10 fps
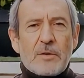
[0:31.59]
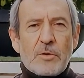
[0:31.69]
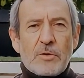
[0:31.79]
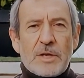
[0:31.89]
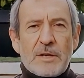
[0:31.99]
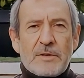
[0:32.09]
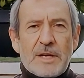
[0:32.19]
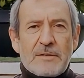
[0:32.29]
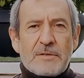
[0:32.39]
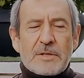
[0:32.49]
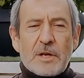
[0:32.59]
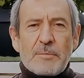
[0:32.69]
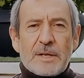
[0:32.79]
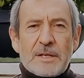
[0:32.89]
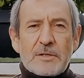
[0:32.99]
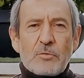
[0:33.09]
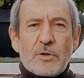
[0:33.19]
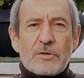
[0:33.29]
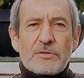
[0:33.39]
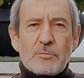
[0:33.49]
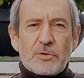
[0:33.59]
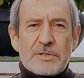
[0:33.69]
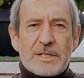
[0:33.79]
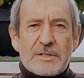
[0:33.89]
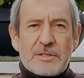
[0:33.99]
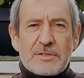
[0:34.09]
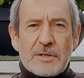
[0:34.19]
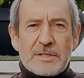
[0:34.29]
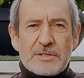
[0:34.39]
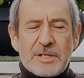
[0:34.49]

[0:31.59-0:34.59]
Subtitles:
we will cover every topic in the world of sports centers on this